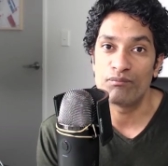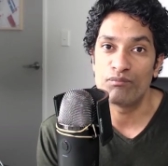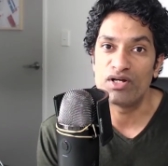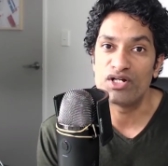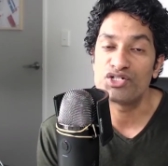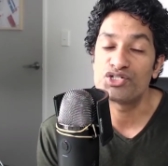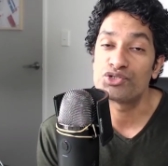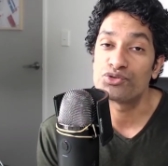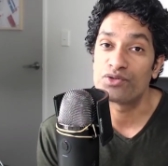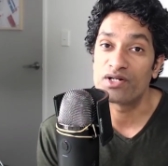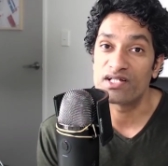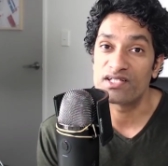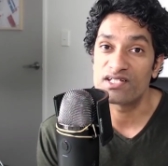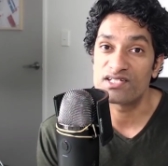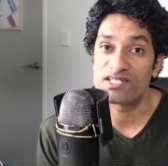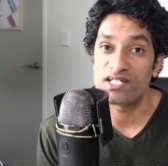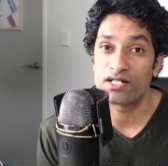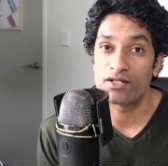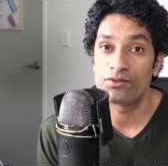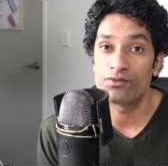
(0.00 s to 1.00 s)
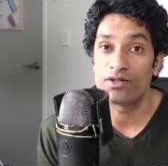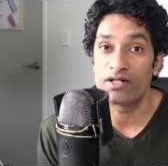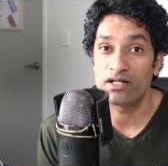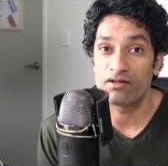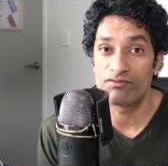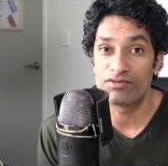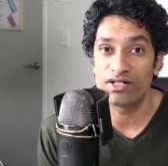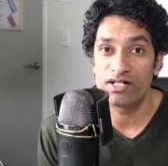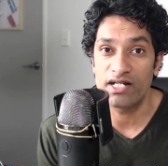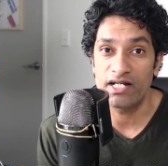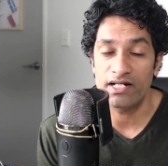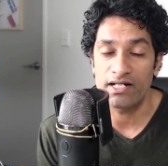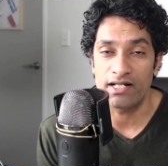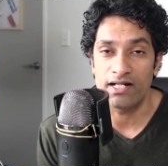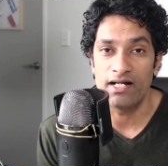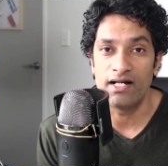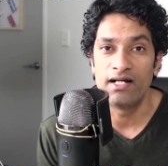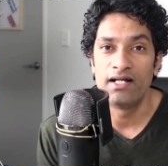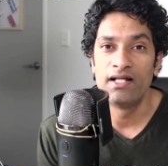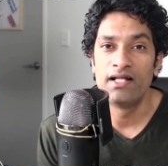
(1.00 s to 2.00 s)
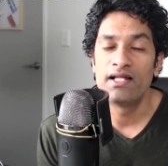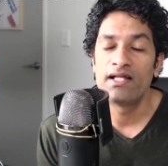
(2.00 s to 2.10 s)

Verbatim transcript: ensuring the security of the data